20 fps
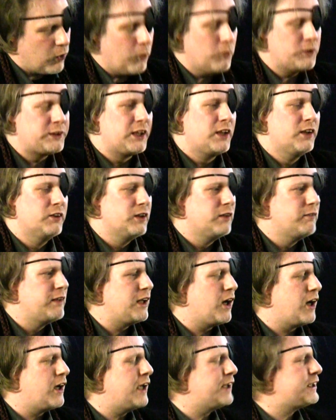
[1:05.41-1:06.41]
also,
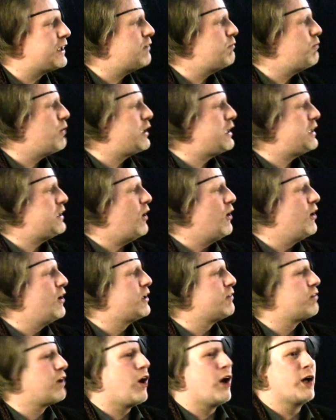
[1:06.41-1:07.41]
has everybody
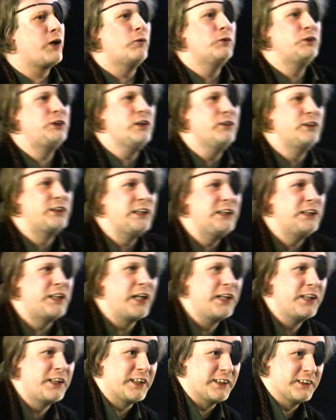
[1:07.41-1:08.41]
heard of a guy called Eugene
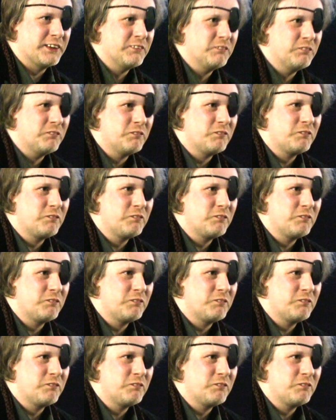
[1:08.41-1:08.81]
Dinkin?